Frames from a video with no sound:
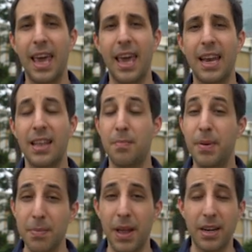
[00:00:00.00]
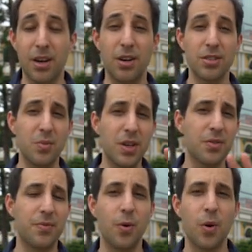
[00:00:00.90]
and the big blind calls. We go
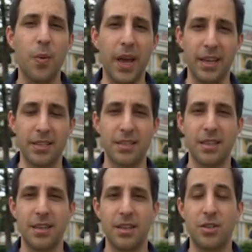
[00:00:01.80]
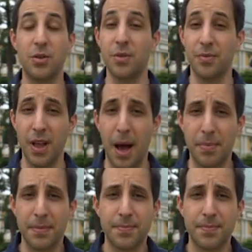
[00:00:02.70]
four ways to the flop.